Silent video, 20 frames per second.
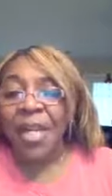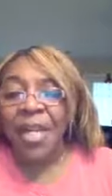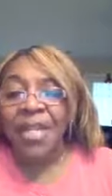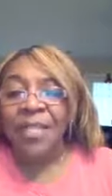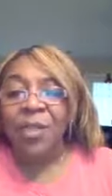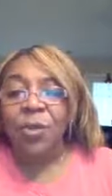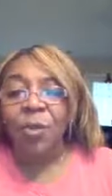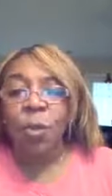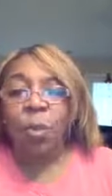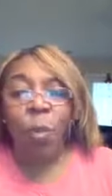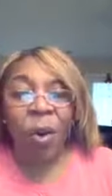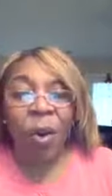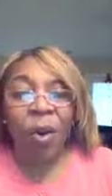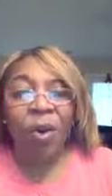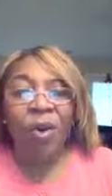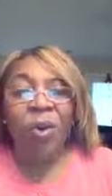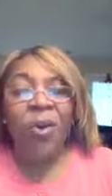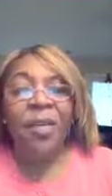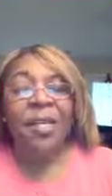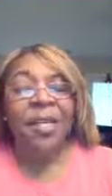His
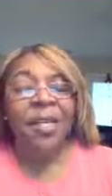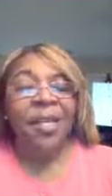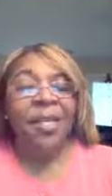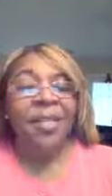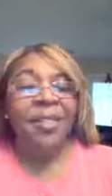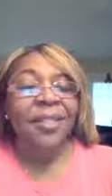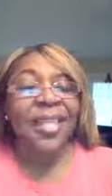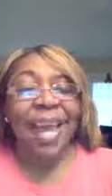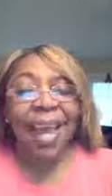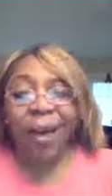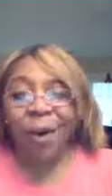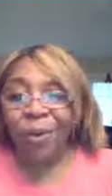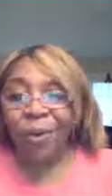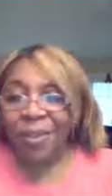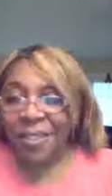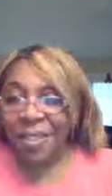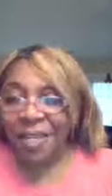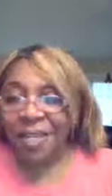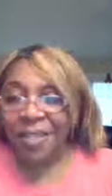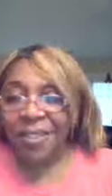Word
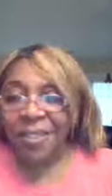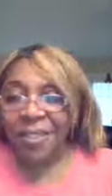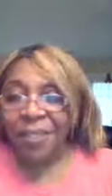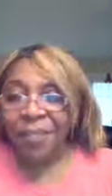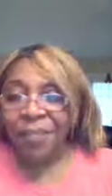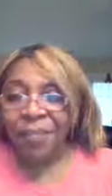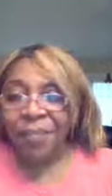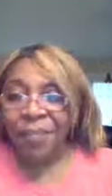tells us.